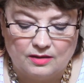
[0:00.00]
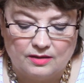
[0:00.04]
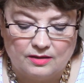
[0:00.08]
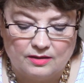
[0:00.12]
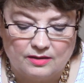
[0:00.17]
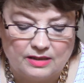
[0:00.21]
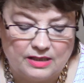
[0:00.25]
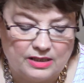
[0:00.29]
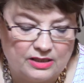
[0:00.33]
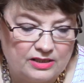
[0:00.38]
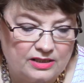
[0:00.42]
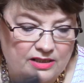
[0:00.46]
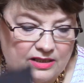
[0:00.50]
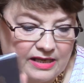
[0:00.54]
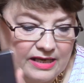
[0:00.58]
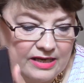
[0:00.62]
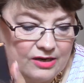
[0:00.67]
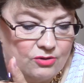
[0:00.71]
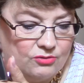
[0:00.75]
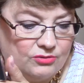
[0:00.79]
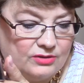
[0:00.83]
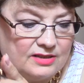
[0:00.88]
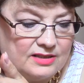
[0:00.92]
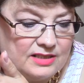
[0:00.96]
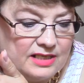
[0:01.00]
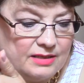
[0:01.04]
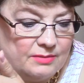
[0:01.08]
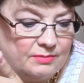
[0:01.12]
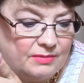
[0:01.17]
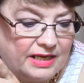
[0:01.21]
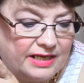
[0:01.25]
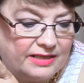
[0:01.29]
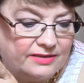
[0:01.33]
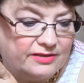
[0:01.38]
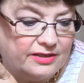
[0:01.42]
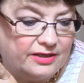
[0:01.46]
They're, they don't seem
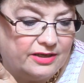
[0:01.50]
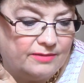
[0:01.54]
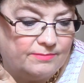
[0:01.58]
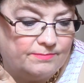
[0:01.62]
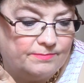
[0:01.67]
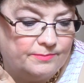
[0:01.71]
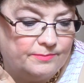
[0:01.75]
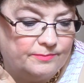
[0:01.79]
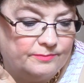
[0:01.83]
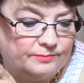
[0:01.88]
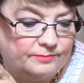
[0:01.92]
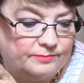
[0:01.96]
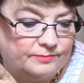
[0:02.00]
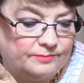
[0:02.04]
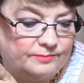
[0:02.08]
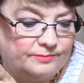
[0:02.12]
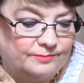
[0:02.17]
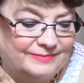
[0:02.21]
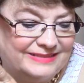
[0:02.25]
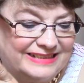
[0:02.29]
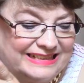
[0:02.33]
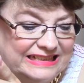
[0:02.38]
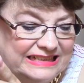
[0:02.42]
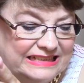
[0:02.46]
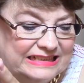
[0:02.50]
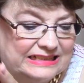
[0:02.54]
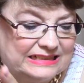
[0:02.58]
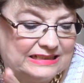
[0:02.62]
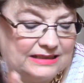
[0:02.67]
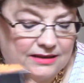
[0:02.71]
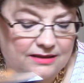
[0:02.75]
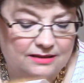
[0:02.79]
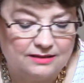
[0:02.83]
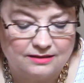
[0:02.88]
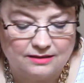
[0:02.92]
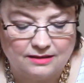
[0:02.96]
like they're,
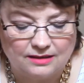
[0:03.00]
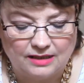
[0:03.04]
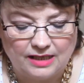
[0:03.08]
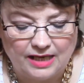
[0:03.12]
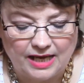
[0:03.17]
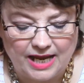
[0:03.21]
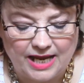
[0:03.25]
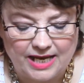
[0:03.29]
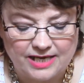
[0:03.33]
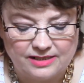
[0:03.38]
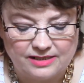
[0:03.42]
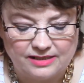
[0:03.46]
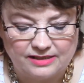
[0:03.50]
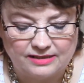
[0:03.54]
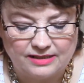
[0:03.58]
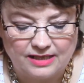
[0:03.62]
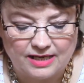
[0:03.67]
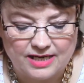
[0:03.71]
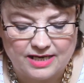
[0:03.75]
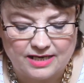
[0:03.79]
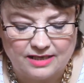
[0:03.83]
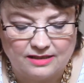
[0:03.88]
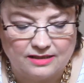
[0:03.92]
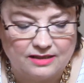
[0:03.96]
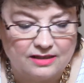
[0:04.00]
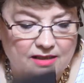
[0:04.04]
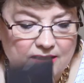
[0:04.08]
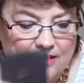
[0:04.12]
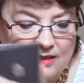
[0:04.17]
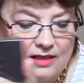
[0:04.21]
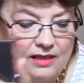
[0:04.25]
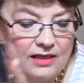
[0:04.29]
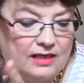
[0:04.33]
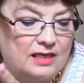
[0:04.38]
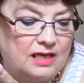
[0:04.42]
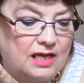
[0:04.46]
I hate to say it,
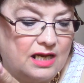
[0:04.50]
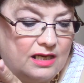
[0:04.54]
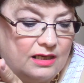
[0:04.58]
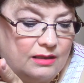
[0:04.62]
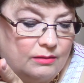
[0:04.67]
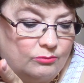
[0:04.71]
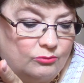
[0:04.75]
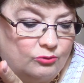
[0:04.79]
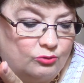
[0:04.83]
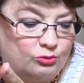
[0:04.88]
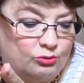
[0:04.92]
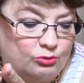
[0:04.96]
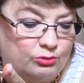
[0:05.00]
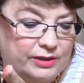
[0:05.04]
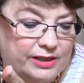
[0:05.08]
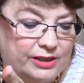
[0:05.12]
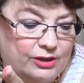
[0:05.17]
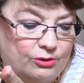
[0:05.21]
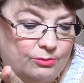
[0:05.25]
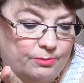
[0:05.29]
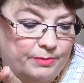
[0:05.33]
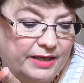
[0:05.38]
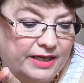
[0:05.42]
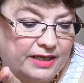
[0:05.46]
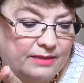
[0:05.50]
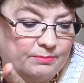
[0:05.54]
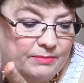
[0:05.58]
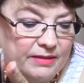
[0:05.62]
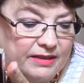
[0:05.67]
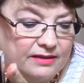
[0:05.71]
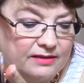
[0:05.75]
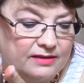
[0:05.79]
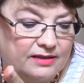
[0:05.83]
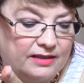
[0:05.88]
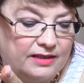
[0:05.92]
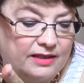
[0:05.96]
um, real
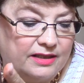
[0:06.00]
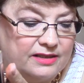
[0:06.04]
pigmented.